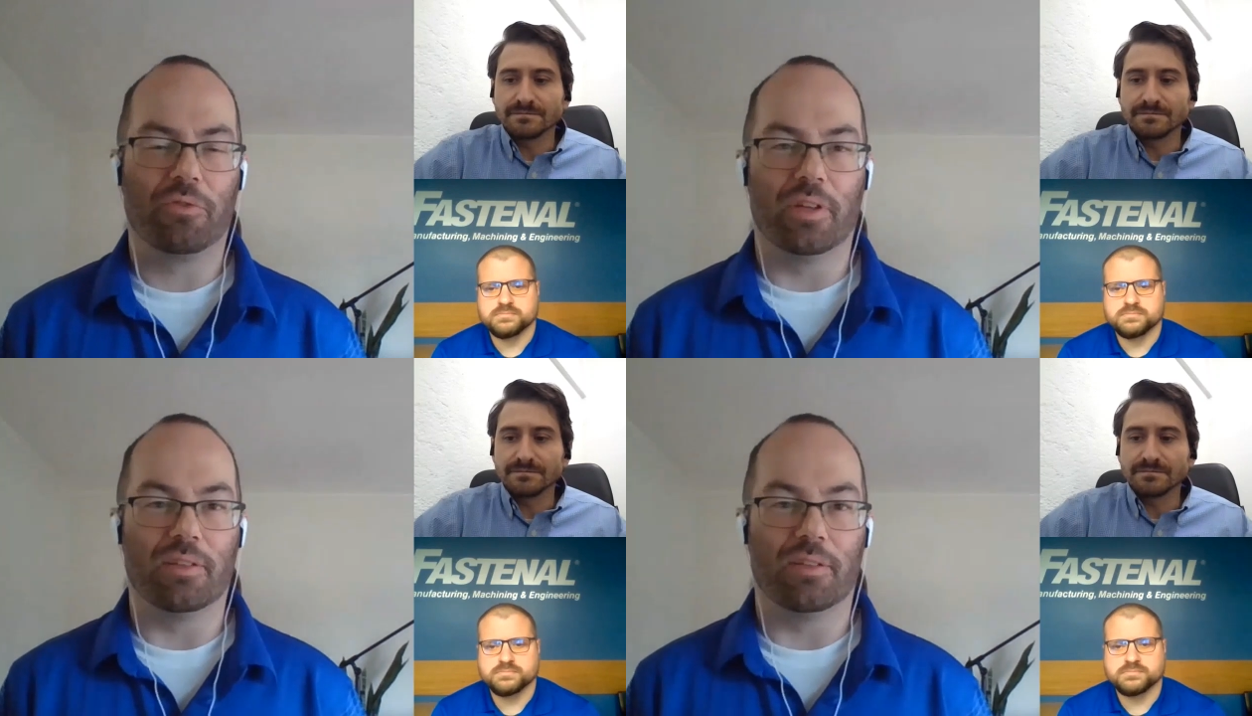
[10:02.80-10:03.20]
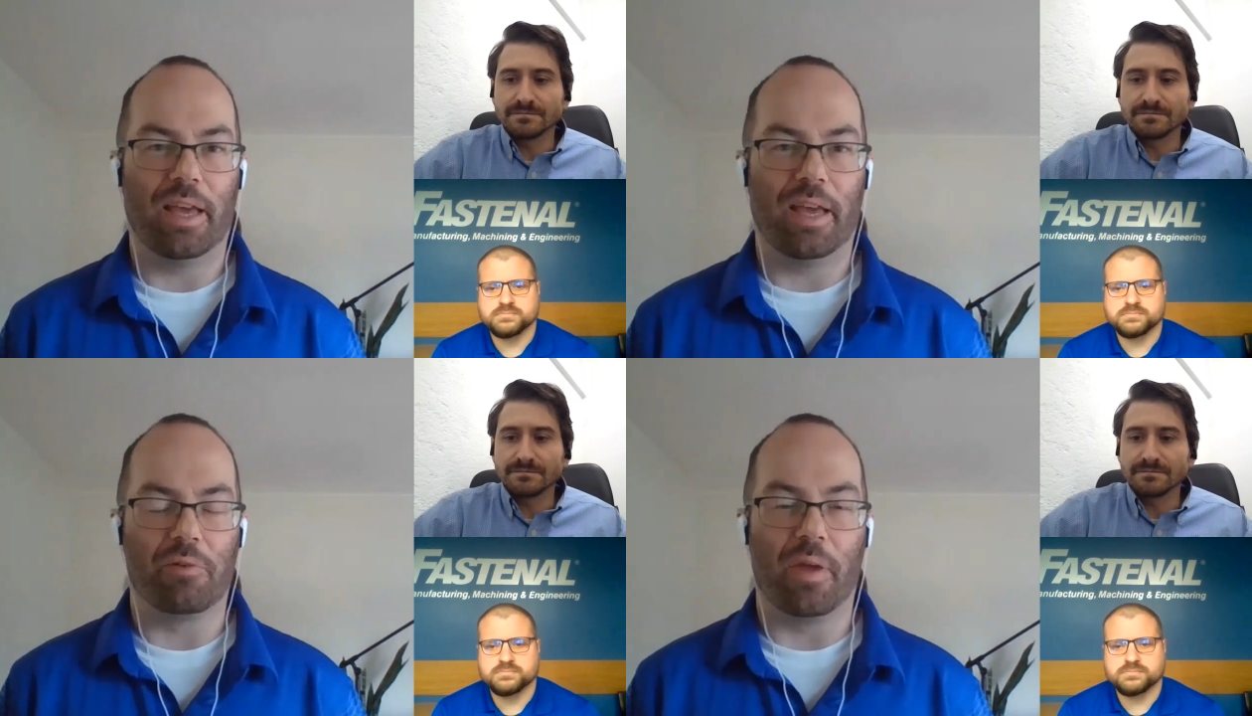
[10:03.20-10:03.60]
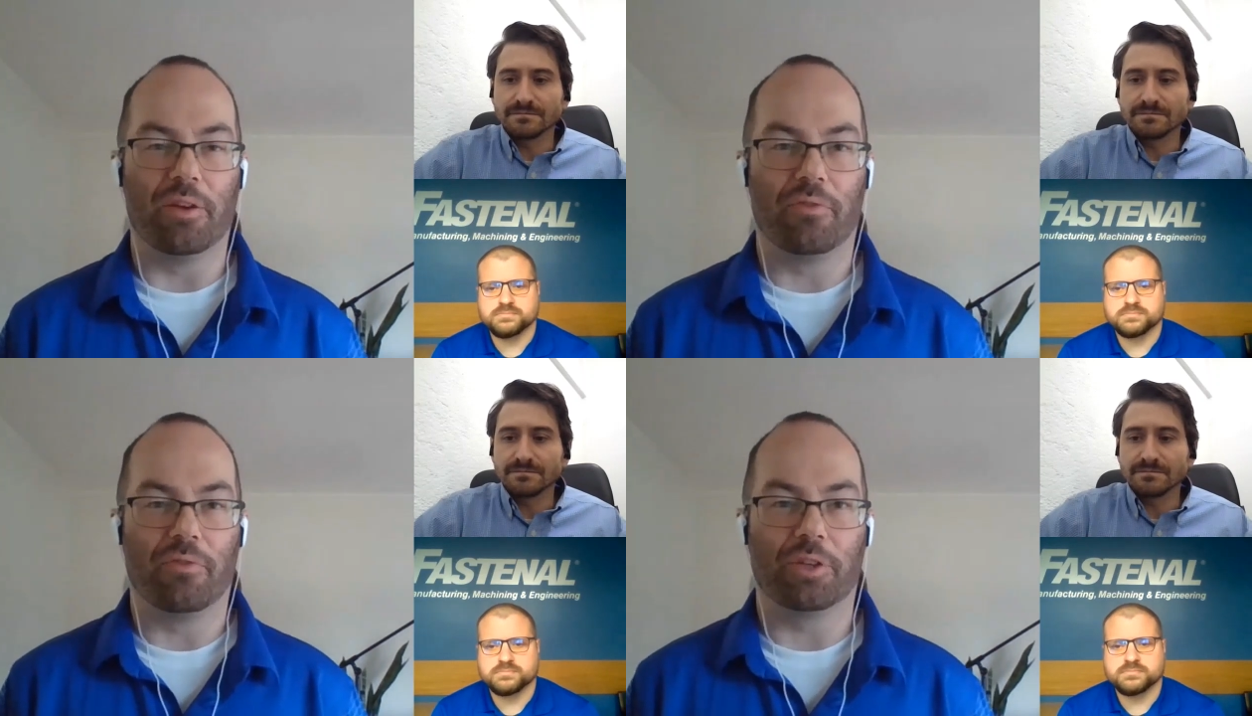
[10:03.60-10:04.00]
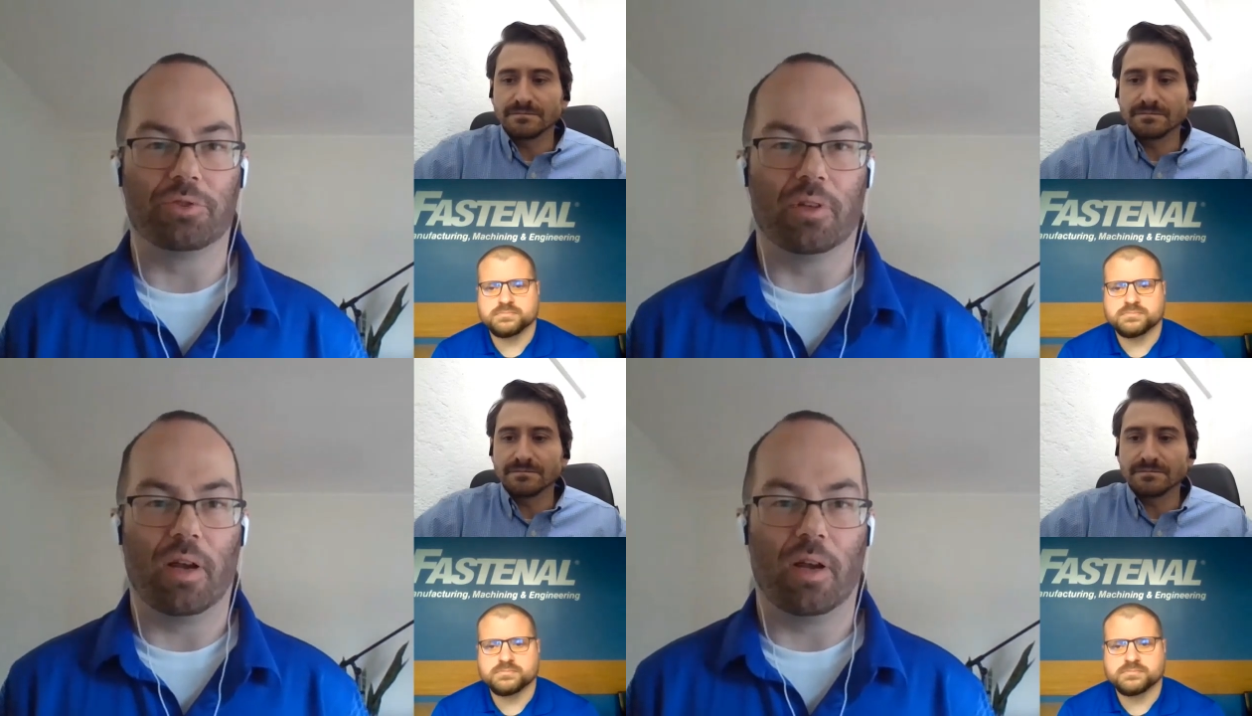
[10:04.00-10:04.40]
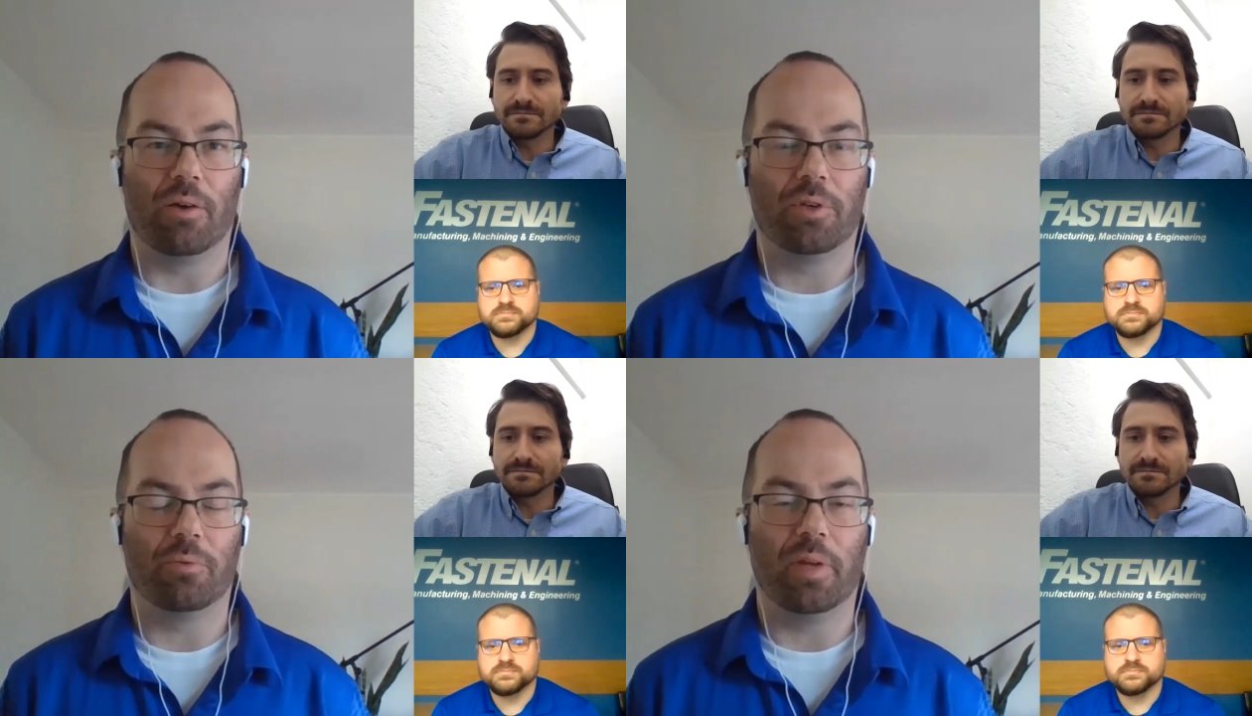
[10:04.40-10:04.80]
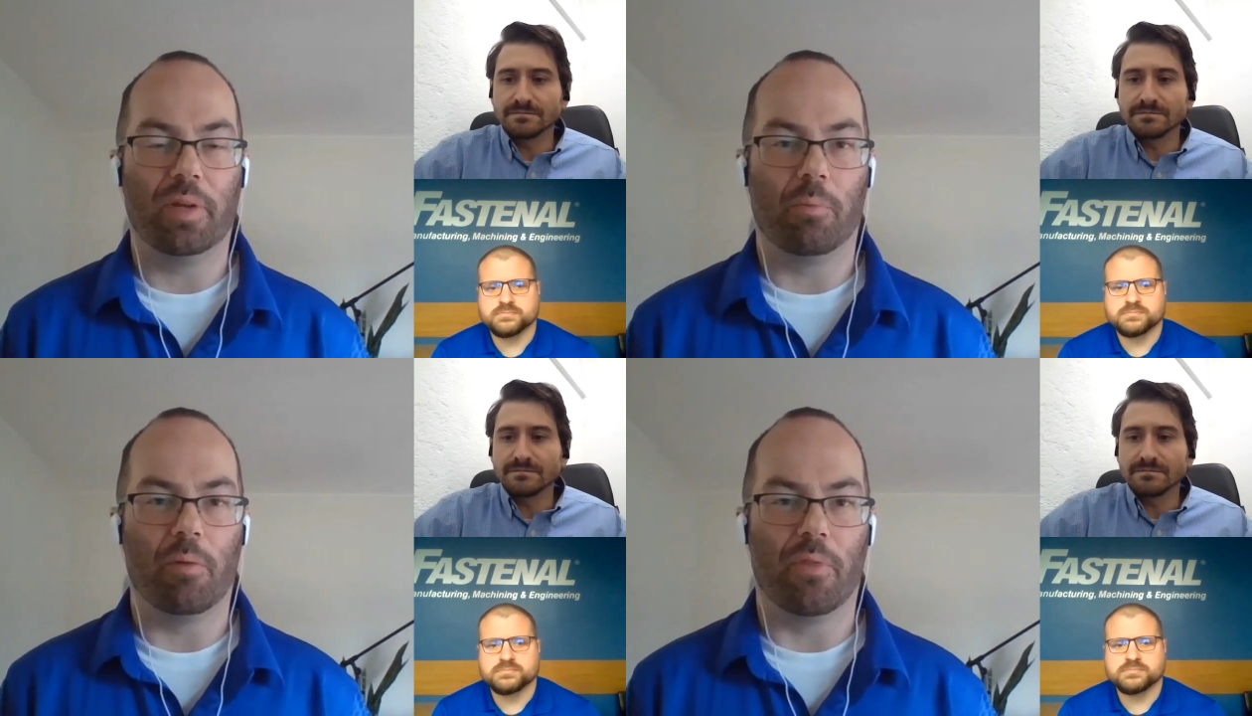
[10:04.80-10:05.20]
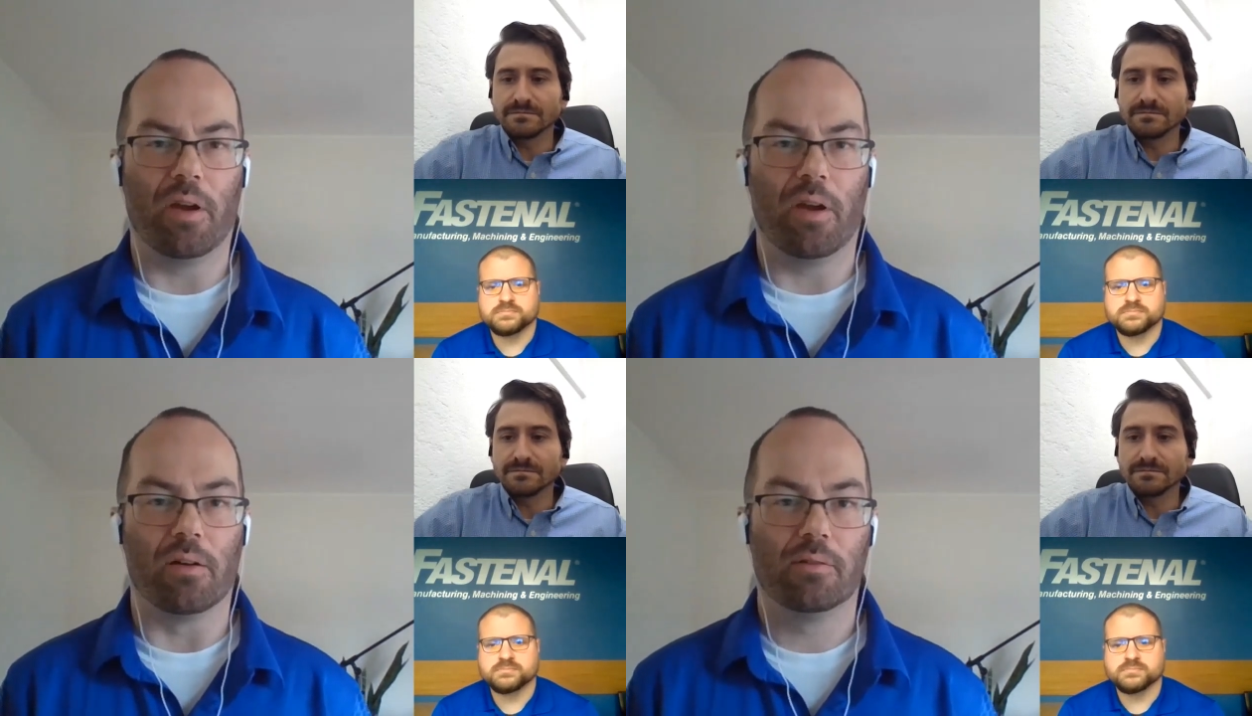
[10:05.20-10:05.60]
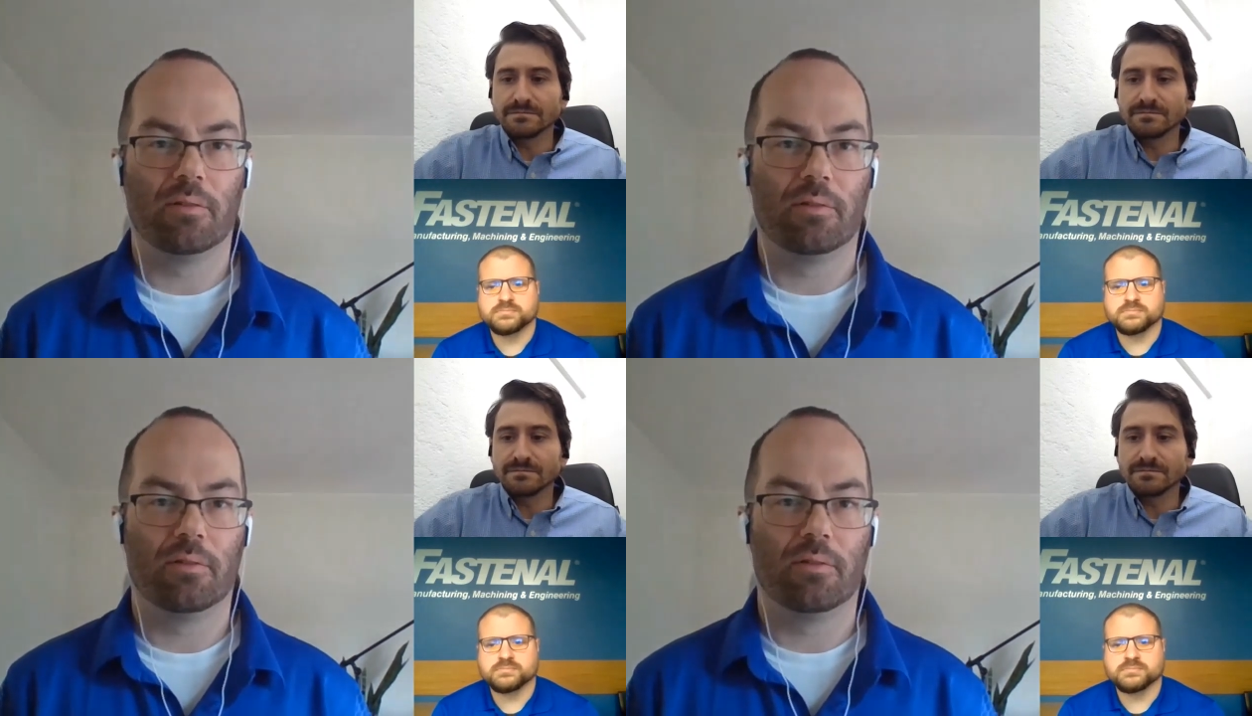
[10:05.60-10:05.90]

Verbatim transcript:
Speaker 1: for the ladder manufacturer? How did we help them there?